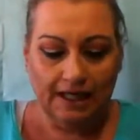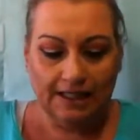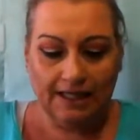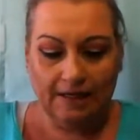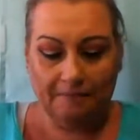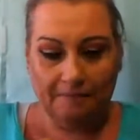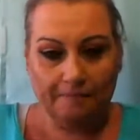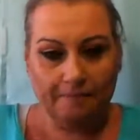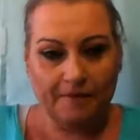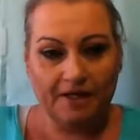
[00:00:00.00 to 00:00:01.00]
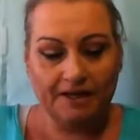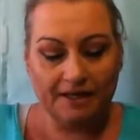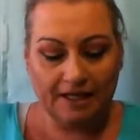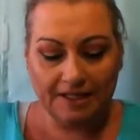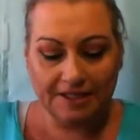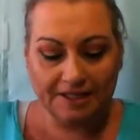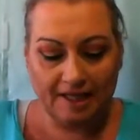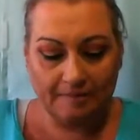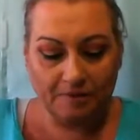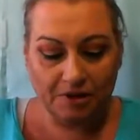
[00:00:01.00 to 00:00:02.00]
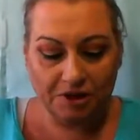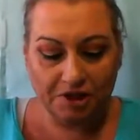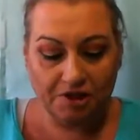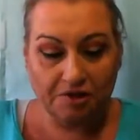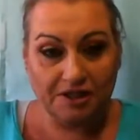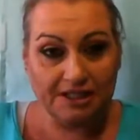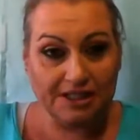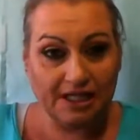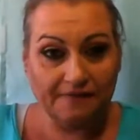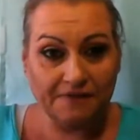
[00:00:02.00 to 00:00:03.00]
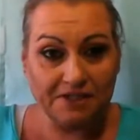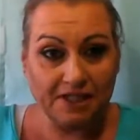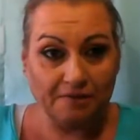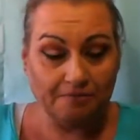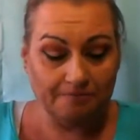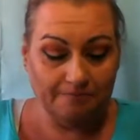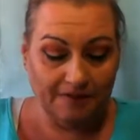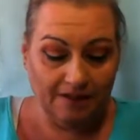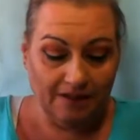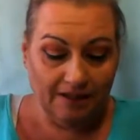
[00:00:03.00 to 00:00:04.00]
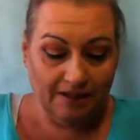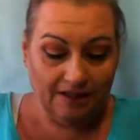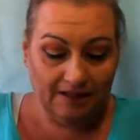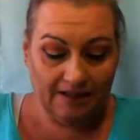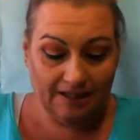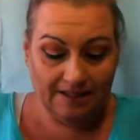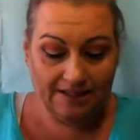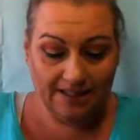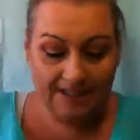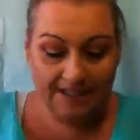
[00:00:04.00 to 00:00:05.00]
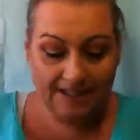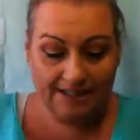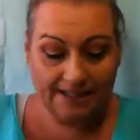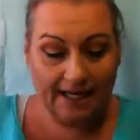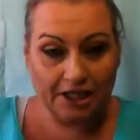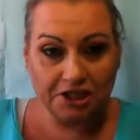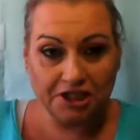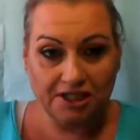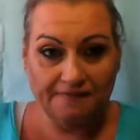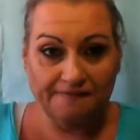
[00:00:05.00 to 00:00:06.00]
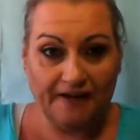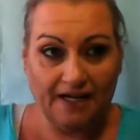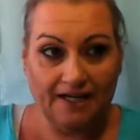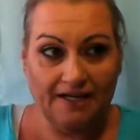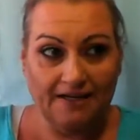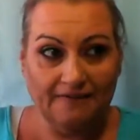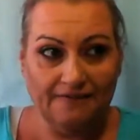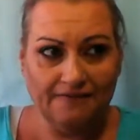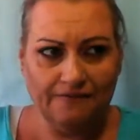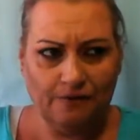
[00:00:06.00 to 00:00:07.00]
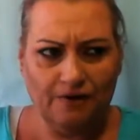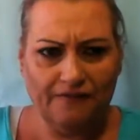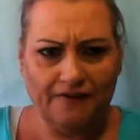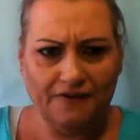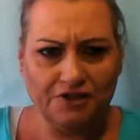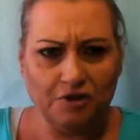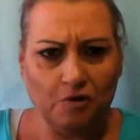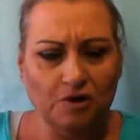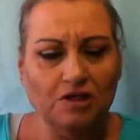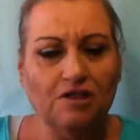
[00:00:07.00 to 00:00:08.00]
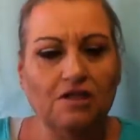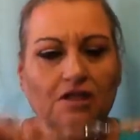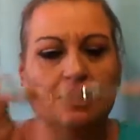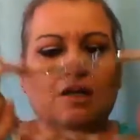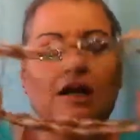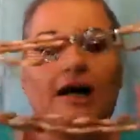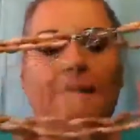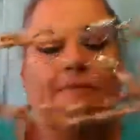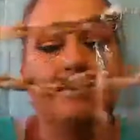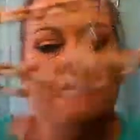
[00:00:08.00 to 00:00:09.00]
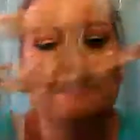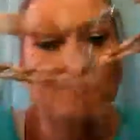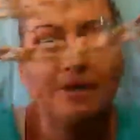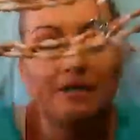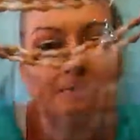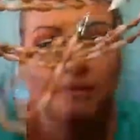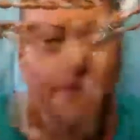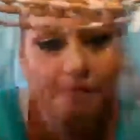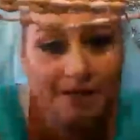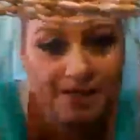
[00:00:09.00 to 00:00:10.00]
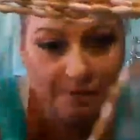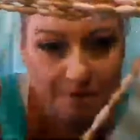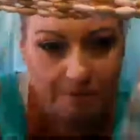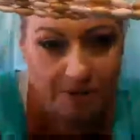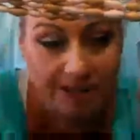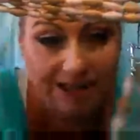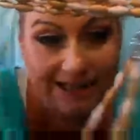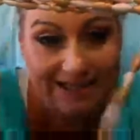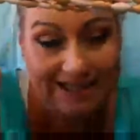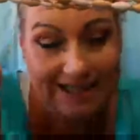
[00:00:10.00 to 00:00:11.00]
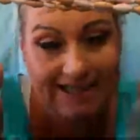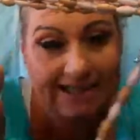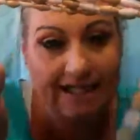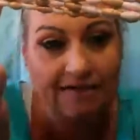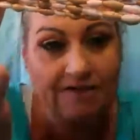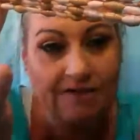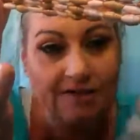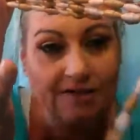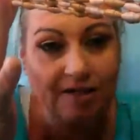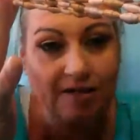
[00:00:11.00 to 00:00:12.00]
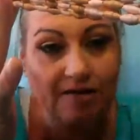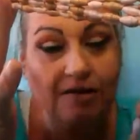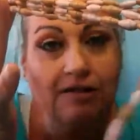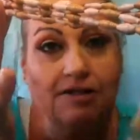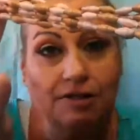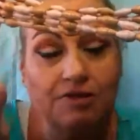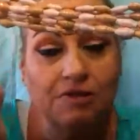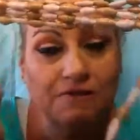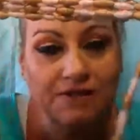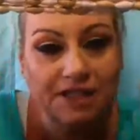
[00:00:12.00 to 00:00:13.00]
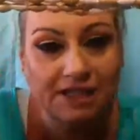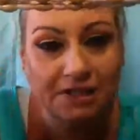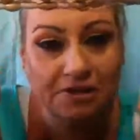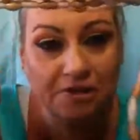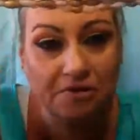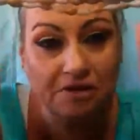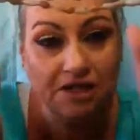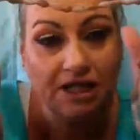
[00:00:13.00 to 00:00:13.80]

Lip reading: Now, the necklaces I'm going to show you, this is not for sale. This is actually 4 or 5 years old. I made it before my son was born, and he's 6 now. So it's over 6 years old.